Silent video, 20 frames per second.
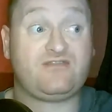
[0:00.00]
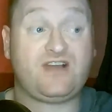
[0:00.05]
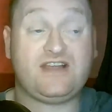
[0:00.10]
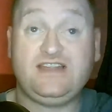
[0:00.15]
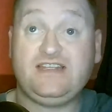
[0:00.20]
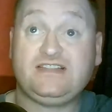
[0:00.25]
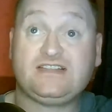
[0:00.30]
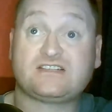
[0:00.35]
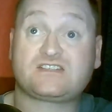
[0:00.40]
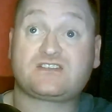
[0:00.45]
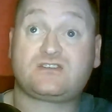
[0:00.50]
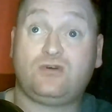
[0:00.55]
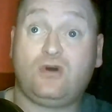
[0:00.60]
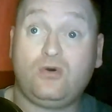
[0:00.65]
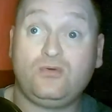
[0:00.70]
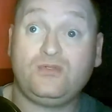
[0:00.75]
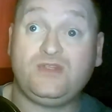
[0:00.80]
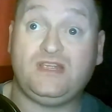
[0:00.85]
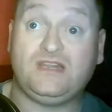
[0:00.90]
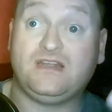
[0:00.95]
I need this
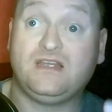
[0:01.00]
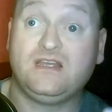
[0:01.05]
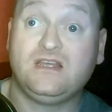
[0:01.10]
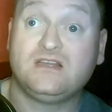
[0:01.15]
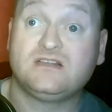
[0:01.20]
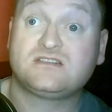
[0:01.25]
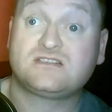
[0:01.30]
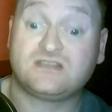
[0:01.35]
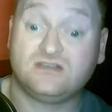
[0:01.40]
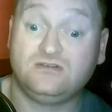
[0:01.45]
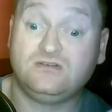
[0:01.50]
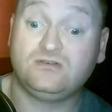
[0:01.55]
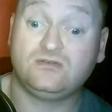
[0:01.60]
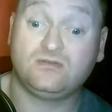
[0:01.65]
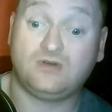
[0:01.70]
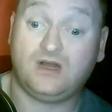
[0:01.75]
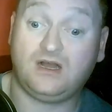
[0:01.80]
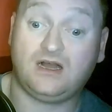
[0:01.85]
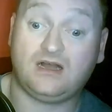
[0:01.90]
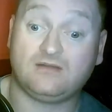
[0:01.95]
clothing
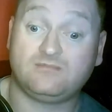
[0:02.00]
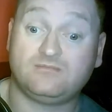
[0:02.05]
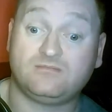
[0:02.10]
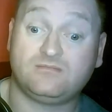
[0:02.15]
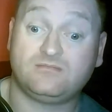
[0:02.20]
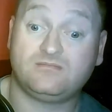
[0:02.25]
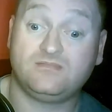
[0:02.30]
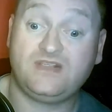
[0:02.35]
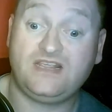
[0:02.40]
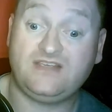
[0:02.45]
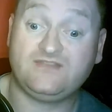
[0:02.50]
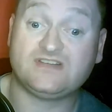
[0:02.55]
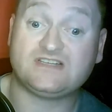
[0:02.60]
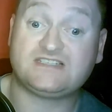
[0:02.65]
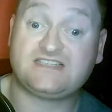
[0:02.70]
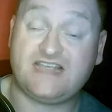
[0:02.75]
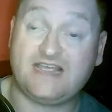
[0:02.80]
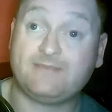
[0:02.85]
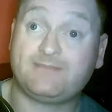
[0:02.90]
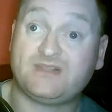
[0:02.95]
to even
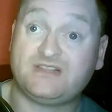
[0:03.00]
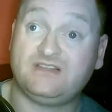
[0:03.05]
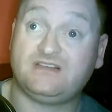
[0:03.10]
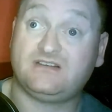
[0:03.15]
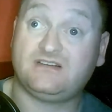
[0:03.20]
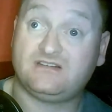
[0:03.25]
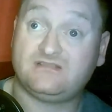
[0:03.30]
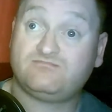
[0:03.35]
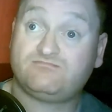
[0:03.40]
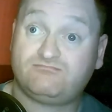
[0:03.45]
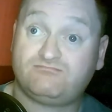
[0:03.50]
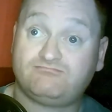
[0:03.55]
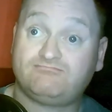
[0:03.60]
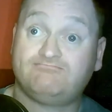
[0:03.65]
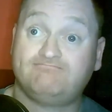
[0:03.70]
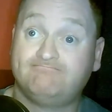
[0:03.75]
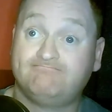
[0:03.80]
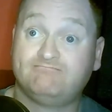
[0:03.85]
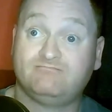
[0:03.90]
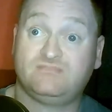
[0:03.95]
dampen the
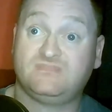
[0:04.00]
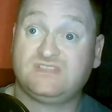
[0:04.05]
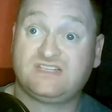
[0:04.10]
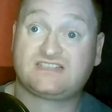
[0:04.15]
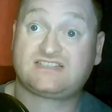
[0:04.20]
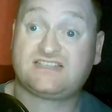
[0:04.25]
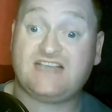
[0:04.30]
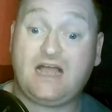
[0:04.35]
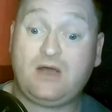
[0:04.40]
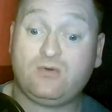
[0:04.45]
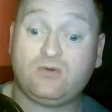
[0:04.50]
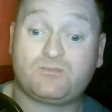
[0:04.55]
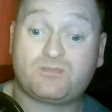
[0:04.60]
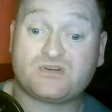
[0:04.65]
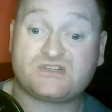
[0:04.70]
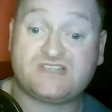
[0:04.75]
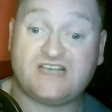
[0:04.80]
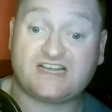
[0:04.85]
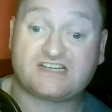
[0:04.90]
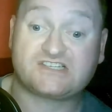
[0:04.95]
sound
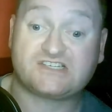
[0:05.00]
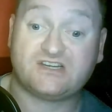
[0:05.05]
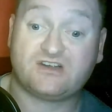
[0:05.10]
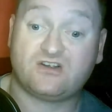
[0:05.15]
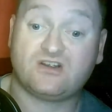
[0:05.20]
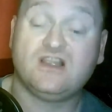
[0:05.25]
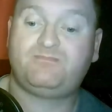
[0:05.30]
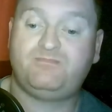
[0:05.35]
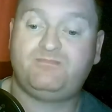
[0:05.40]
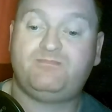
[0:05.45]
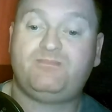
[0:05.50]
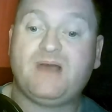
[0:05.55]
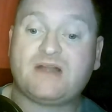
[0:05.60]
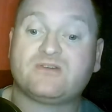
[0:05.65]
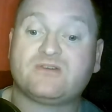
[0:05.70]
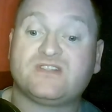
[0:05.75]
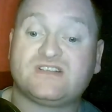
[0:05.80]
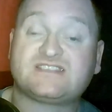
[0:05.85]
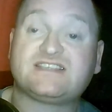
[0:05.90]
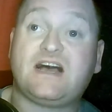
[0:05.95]
protection, or
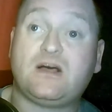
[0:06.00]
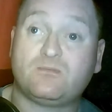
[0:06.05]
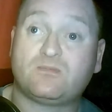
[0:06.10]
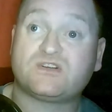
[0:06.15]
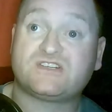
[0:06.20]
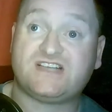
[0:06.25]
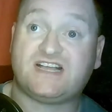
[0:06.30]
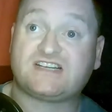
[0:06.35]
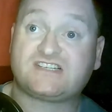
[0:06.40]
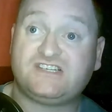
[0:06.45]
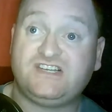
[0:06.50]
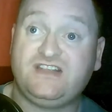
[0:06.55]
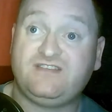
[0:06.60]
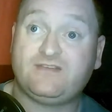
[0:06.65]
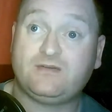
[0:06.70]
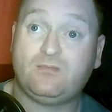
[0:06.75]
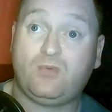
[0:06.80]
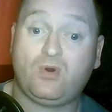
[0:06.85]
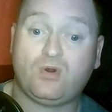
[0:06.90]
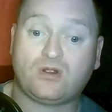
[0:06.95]
better the sound protection
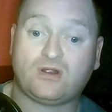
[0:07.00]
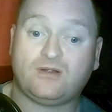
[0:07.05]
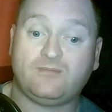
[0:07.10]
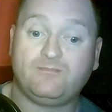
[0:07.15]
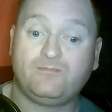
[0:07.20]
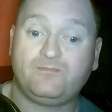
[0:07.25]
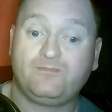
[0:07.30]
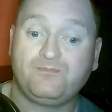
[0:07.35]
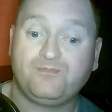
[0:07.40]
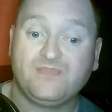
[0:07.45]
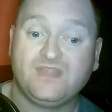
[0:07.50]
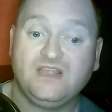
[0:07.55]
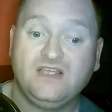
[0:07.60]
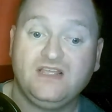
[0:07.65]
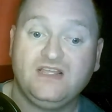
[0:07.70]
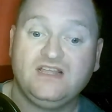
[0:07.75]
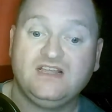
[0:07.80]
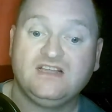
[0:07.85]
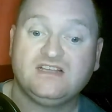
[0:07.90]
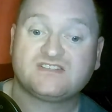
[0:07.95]
even more.
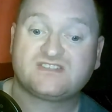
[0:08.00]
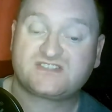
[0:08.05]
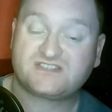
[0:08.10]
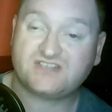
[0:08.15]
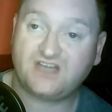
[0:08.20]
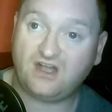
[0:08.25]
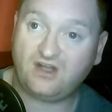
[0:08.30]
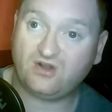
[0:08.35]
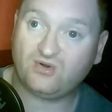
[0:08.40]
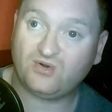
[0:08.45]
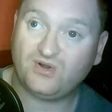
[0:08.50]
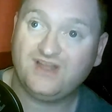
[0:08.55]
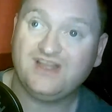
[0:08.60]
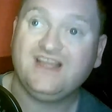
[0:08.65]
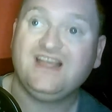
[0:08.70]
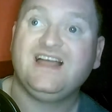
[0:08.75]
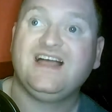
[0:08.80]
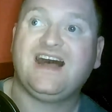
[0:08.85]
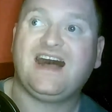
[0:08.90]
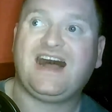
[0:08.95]
So
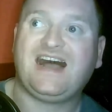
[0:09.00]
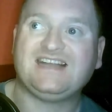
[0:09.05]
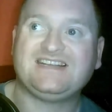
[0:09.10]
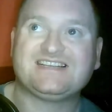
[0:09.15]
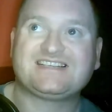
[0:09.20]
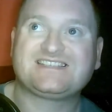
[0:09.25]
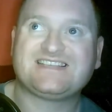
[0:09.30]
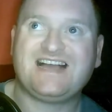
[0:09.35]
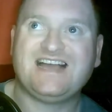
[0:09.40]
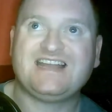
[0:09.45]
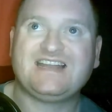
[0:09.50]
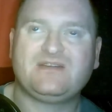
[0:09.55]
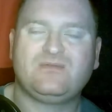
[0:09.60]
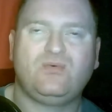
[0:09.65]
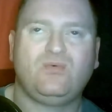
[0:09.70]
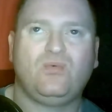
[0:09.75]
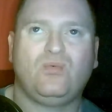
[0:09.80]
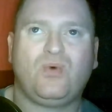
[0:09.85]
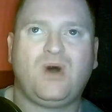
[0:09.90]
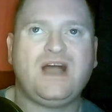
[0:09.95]
I decided,
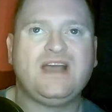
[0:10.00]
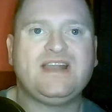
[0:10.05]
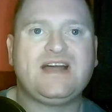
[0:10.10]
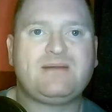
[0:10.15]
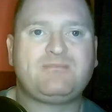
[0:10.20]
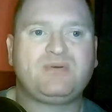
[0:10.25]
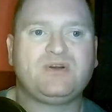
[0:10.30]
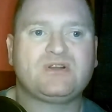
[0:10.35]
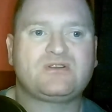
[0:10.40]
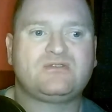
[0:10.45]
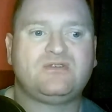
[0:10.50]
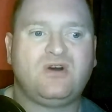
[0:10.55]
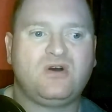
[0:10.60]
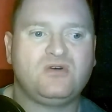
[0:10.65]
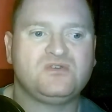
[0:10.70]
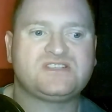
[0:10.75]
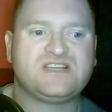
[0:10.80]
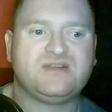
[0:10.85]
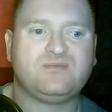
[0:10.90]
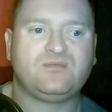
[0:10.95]
why not put
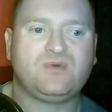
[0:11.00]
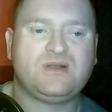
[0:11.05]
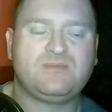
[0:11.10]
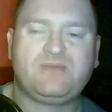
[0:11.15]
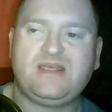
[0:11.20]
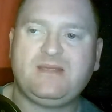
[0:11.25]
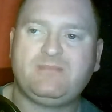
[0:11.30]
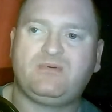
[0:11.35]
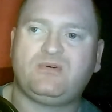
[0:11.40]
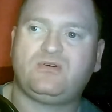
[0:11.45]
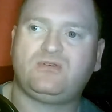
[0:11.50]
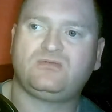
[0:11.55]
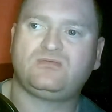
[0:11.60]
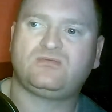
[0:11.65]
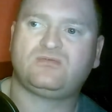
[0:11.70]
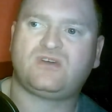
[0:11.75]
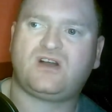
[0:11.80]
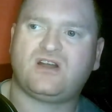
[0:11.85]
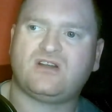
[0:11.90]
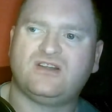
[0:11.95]
clothes in when people
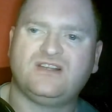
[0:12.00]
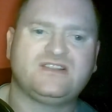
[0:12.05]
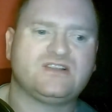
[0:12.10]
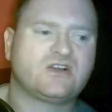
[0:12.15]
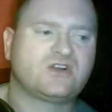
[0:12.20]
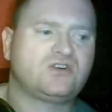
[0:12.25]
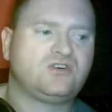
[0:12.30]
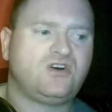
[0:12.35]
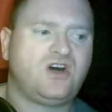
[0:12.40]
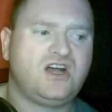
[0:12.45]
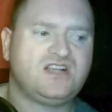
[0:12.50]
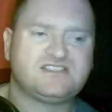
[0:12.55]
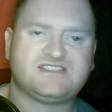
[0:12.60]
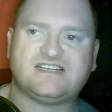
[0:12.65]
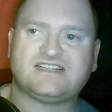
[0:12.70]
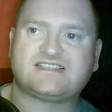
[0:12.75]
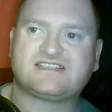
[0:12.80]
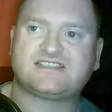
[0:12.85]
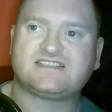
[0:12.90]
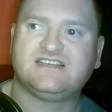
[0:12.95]
are in their
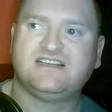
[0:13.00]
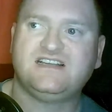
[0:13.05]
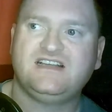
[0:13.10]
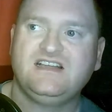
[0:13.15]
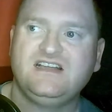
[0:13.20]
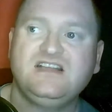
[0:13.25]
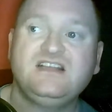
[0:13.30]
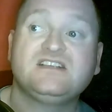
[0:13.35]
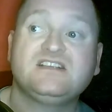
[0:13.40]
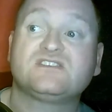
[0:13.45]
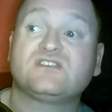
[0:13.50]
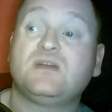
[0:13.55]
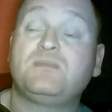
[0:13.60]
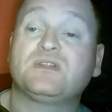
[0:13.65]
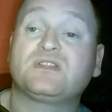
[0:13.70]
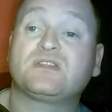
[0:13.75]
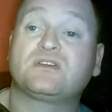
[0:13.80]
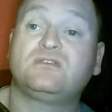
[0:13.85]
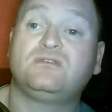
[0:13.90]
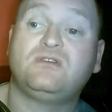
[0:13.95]
closets? So I
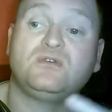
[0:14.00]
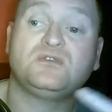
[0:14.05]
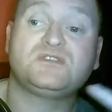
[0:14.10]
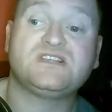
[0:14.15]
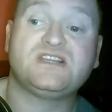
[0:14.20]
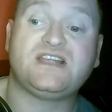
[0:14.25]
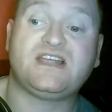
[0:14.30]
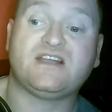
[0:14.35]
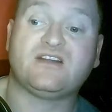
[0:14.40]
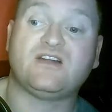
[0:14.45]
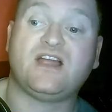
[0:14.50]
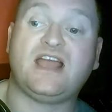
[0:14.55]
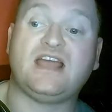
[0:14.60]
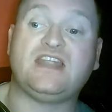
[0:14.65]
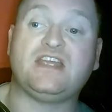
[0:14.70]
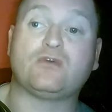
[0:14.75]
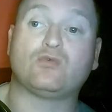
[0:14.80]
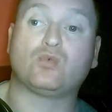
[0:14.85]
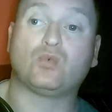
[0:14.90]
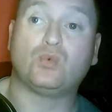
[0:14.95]
put the clothes in here, and
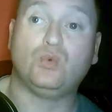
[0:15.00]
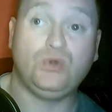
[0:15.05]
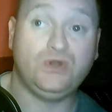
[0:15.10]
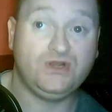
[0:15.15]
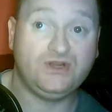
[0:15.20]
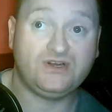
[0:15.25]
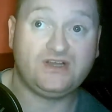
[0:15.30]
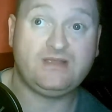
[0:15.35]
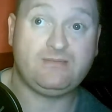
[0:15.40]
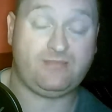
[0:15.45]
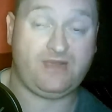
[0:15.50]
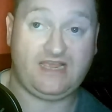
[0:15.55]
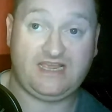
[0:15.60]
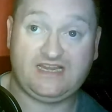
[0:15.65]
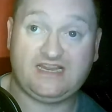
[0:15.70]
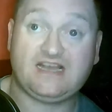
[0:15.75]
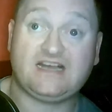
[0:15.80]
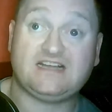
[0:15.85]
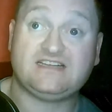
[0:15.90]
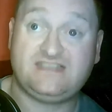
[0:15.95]
it really
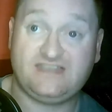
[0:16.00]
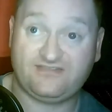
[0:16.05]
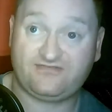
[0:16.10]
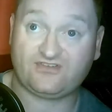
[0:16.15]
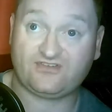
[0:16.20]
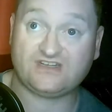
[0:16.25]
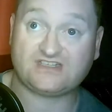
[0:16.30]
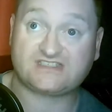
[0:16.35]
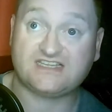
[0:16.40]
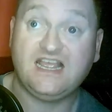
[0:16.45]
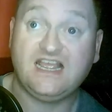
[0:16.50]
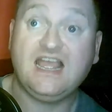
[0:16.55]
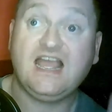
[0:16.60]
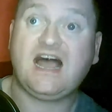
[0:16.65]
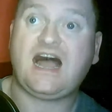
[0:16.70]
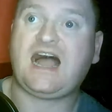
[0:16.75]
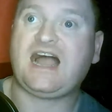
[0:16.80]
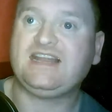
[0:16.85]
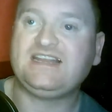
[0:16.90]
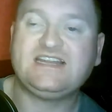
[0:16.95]
made a difference.
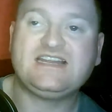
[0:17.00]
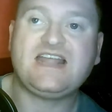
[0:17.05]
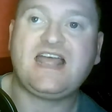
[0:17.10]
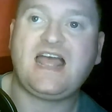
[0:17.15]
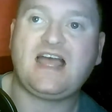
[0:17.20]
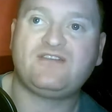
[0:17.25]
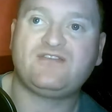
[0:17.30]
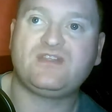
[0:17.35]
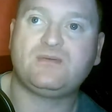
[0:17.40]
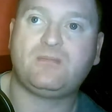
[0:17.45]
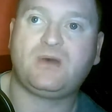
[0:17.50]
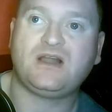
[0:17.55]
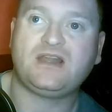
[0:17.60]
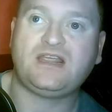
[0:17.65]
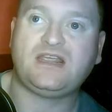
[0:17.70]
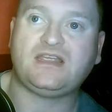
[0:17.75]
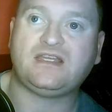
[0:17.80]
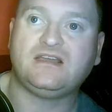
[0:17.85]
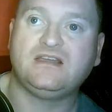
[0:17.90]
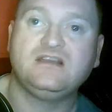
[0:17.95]
I didn't have the
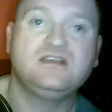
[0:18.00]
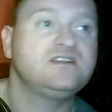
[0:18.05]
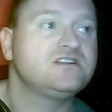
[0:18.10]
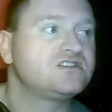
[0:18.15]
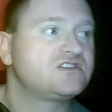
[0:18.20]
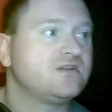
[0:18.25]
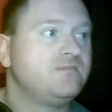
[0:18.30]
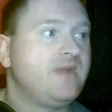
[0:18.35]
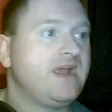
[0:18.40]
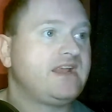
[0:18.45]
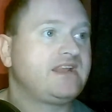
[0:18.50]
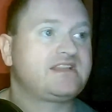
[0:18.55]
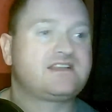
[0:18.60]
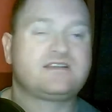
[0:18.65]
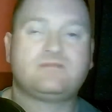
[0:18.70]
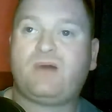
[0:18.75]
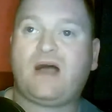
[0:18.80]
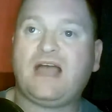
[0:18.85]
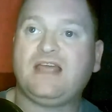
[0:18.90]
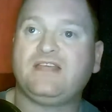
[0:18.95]
money to
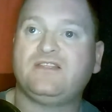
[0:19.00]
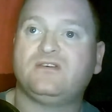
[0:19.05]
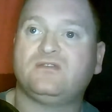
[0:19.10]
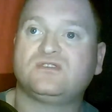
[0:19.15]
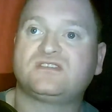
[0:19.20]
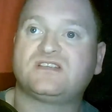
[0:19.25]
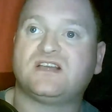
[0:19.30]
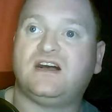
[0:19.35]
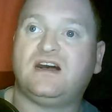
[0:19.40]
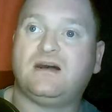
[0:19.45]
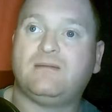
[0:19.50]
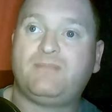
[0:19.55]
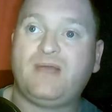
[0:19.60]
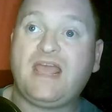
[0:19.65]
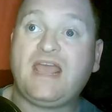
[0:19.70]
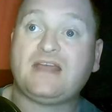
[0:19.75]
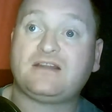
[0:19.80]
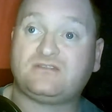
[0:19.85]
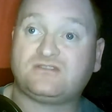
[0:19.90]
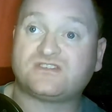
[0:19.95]
buy those
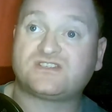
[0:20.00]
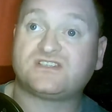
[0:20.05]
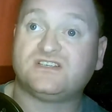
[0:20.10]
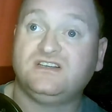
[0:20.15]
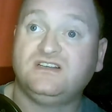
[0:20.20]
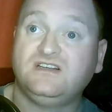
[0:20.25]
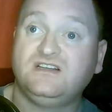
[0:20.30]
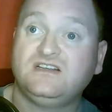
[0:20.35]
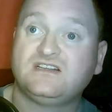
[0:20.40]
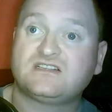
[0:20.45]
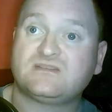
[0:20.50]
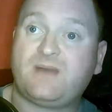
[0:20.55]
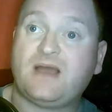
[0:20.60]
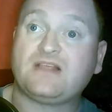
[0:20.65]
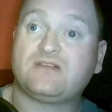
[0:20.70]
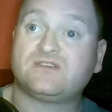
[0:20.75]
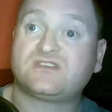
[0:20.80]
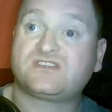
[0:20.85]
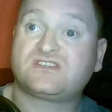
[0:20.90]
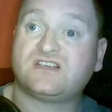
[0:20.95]
panels, to buy
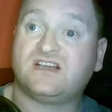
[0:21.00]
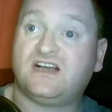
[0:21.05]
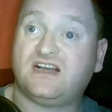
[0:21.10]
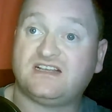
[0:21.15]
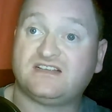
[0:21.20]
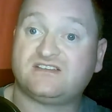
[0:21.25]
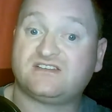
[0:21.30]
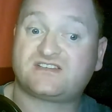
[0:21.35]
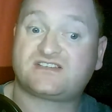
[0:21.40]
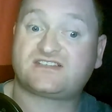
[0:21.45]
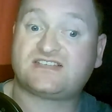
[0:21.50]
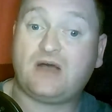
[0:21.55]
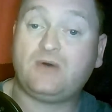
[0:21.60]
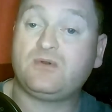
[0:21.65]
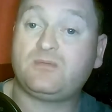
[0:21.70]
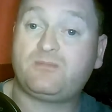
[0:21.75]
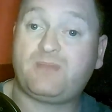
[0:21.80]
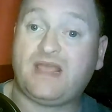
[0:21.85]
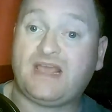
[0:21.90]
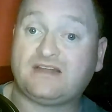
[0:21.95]
those
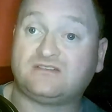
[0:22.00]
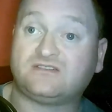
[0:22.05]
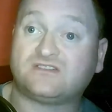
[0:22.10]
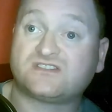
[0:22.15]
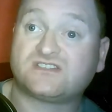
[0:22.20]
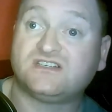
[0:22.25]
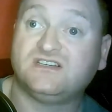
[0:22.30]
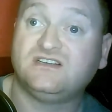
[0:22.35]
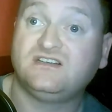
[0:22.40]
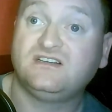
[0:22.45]
sound panels.